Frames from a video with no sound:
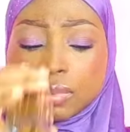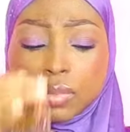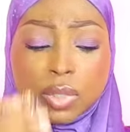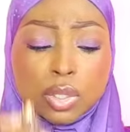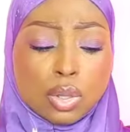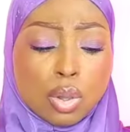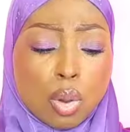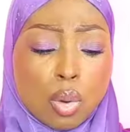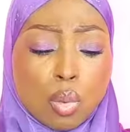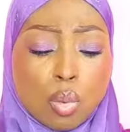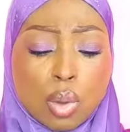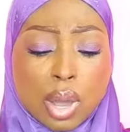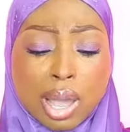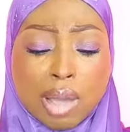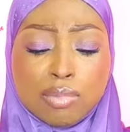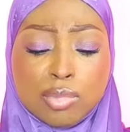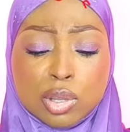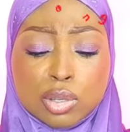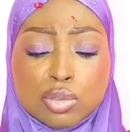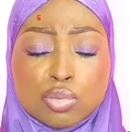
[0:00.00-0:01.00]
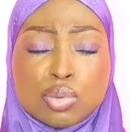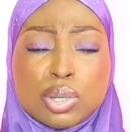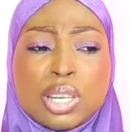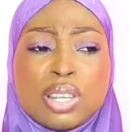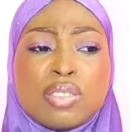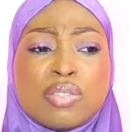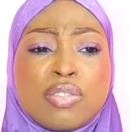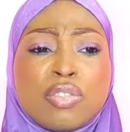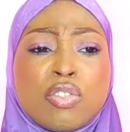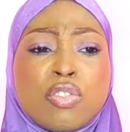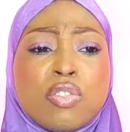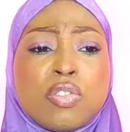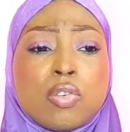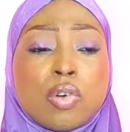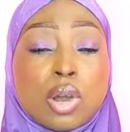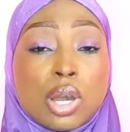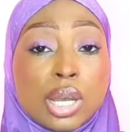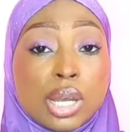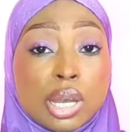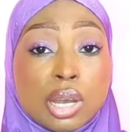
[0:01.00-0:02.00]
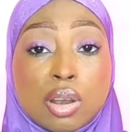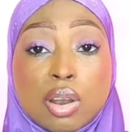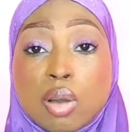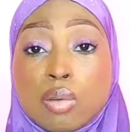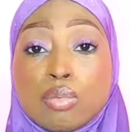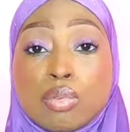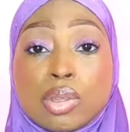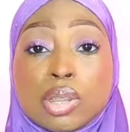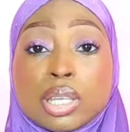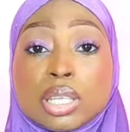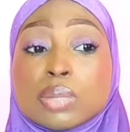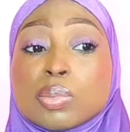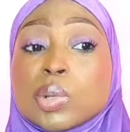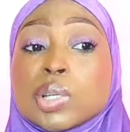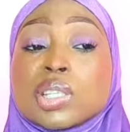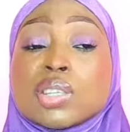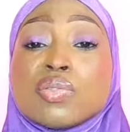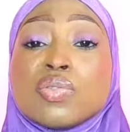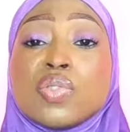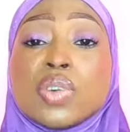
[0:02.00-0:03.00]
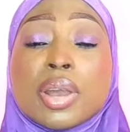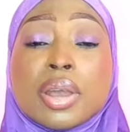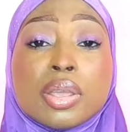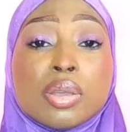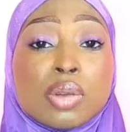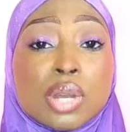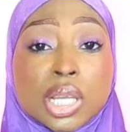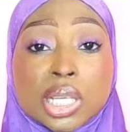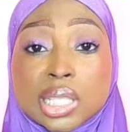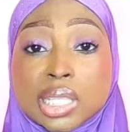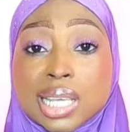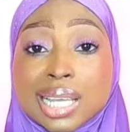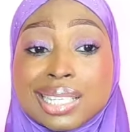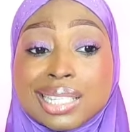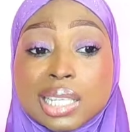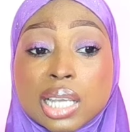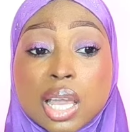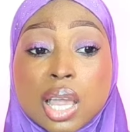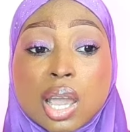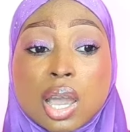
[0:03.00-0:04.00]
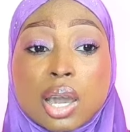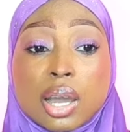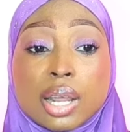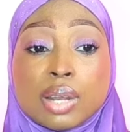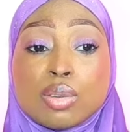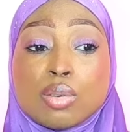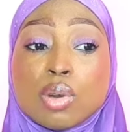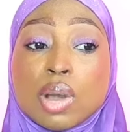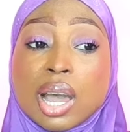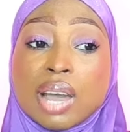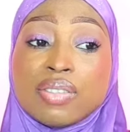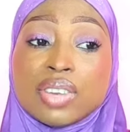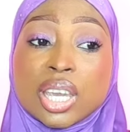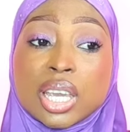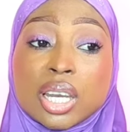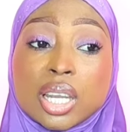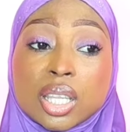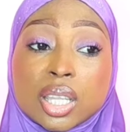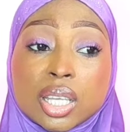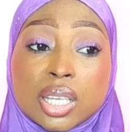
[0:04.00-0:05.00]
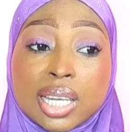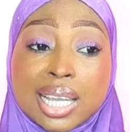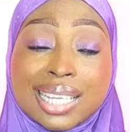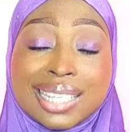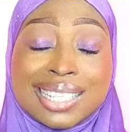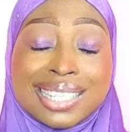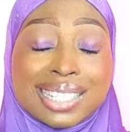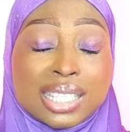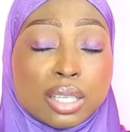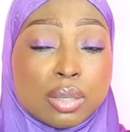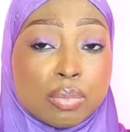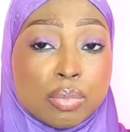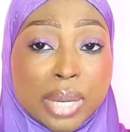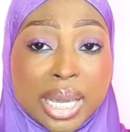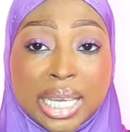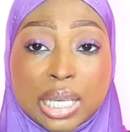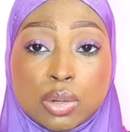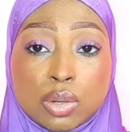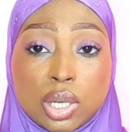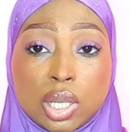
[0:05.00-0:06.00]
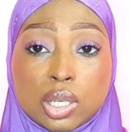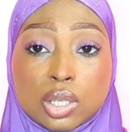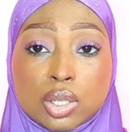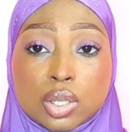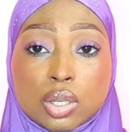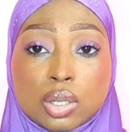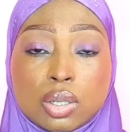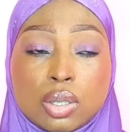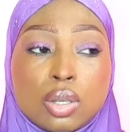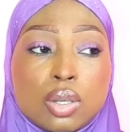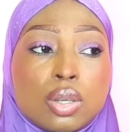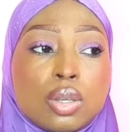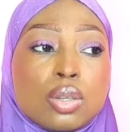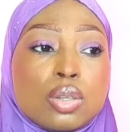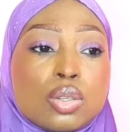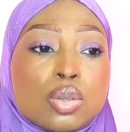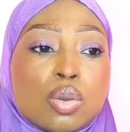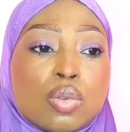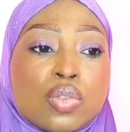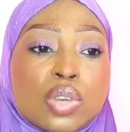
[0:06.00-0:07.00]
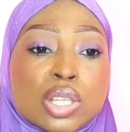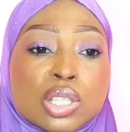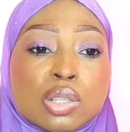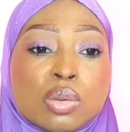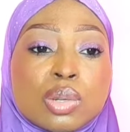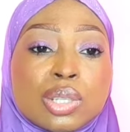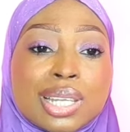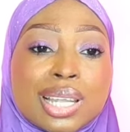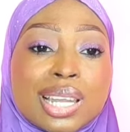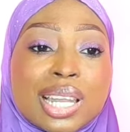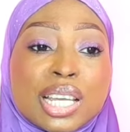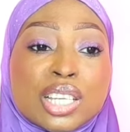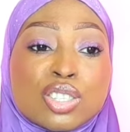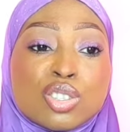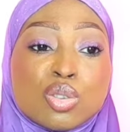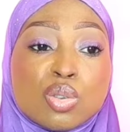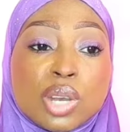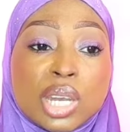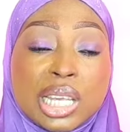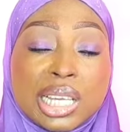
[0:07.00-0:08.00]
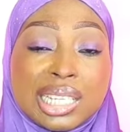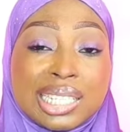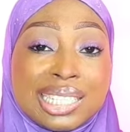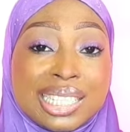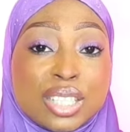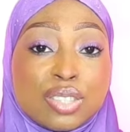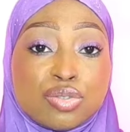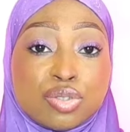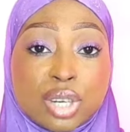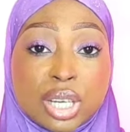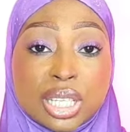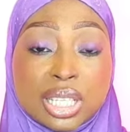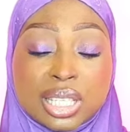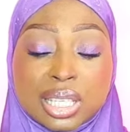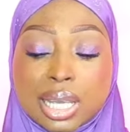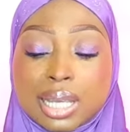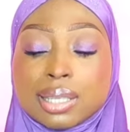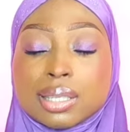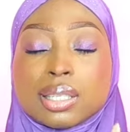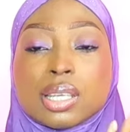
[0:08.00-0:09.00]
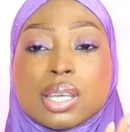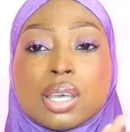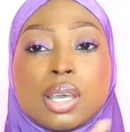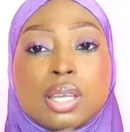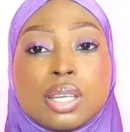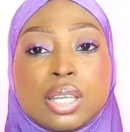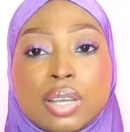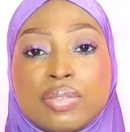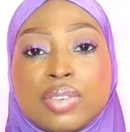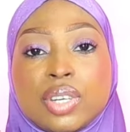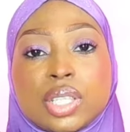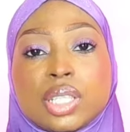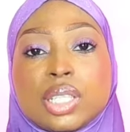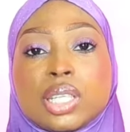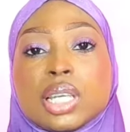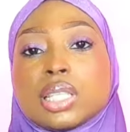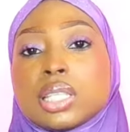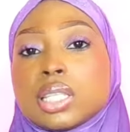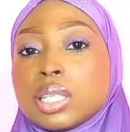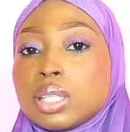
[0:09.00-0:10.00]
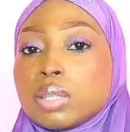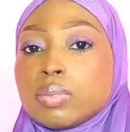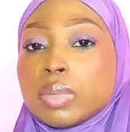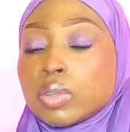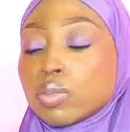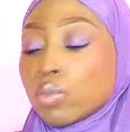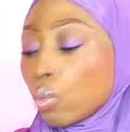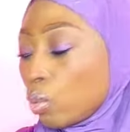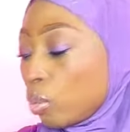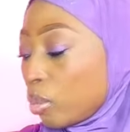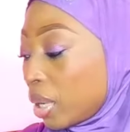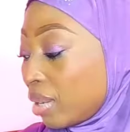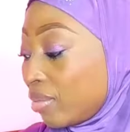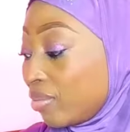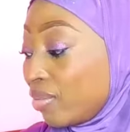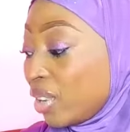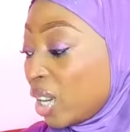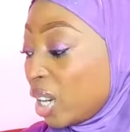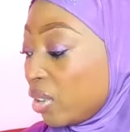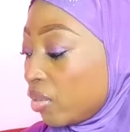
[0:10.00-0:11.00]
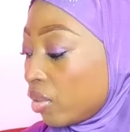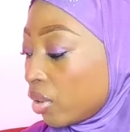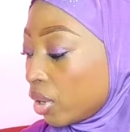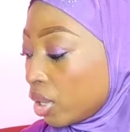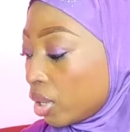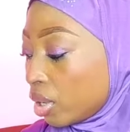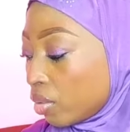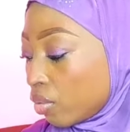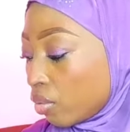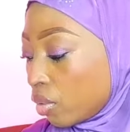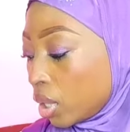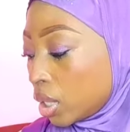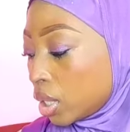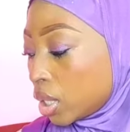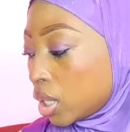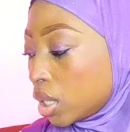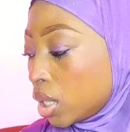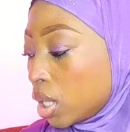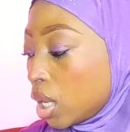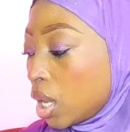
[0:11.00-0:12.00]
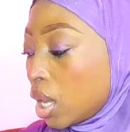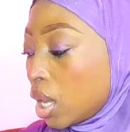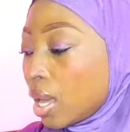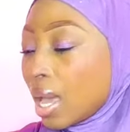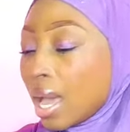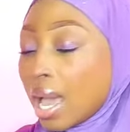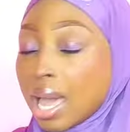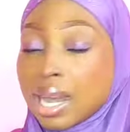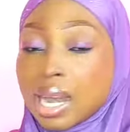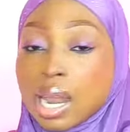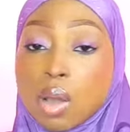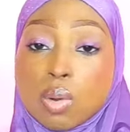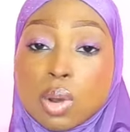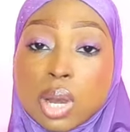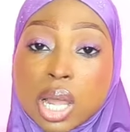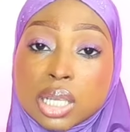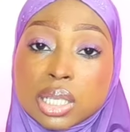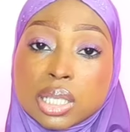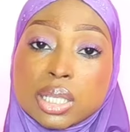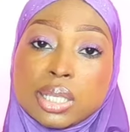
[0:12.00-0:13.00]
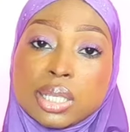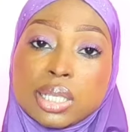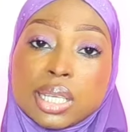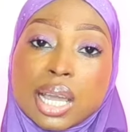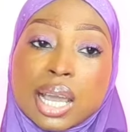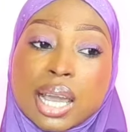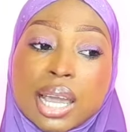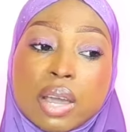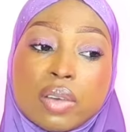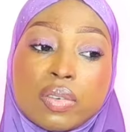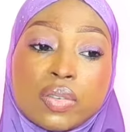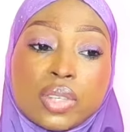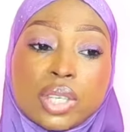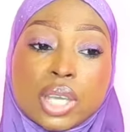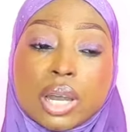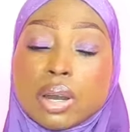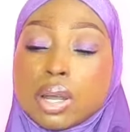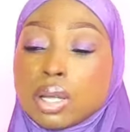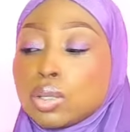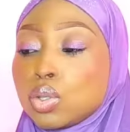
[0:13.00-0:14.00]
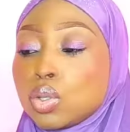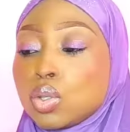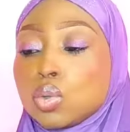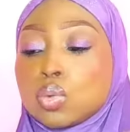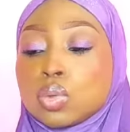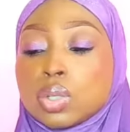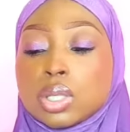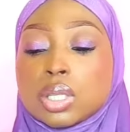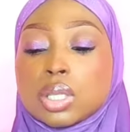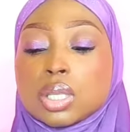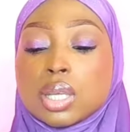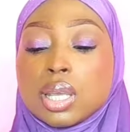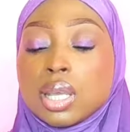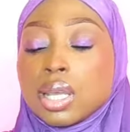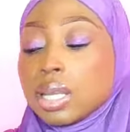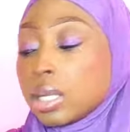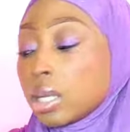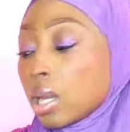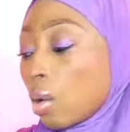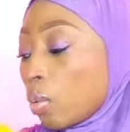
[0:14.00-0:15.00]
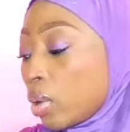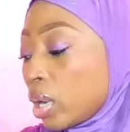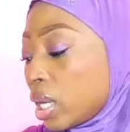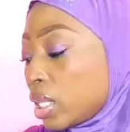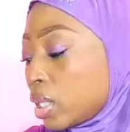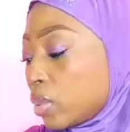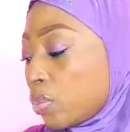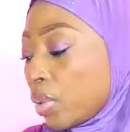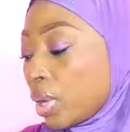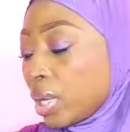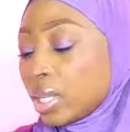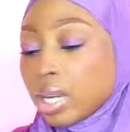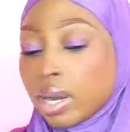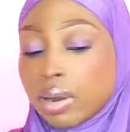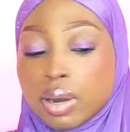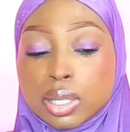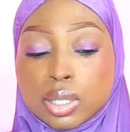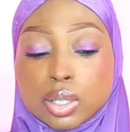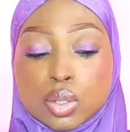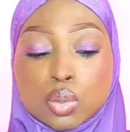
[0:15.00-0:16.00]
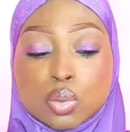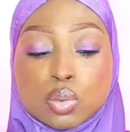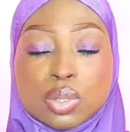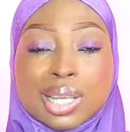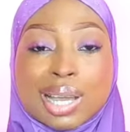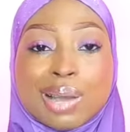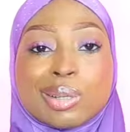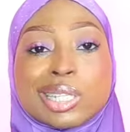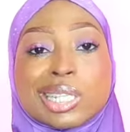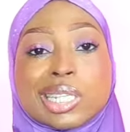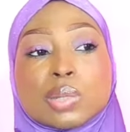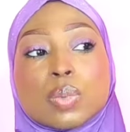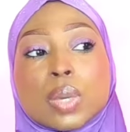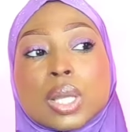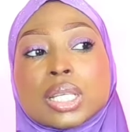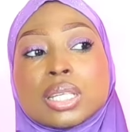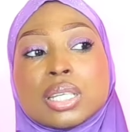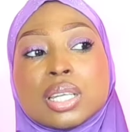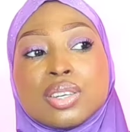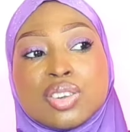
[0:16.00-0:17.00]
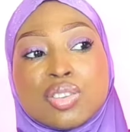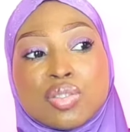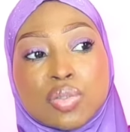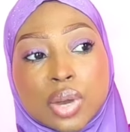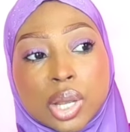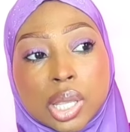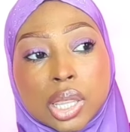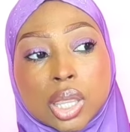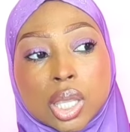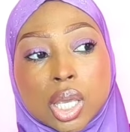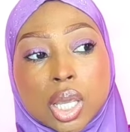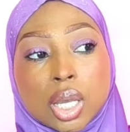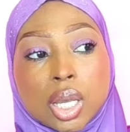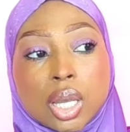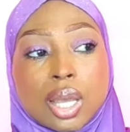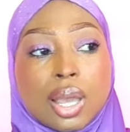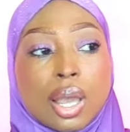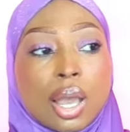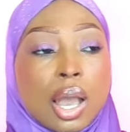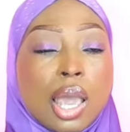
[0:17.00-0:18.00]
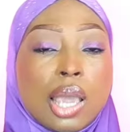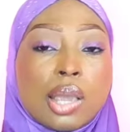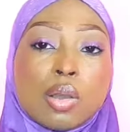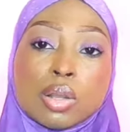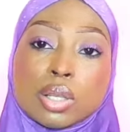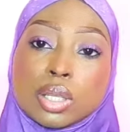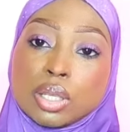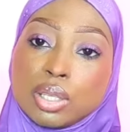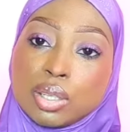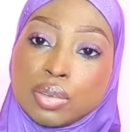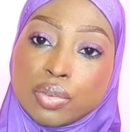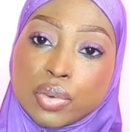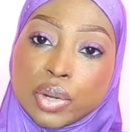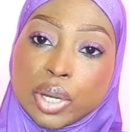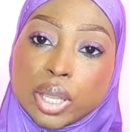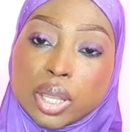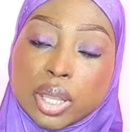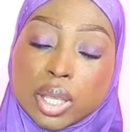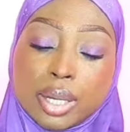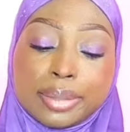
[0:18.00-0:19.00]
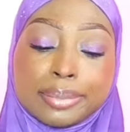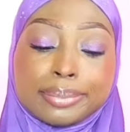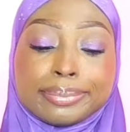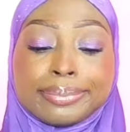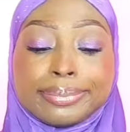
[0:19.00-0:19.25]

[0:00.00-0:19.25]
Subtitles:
So I'm not really falling in love with this, but it's a very unique scent, and I don't have anything like this in my collection. So if you're someone that likes unique, different scents, definitely get Kismet for women. Very, very different. And now lastly, I have Yara Tuss. Now, when I sprayed Yara Tuss, I was expecting a different thing. I got a different thing.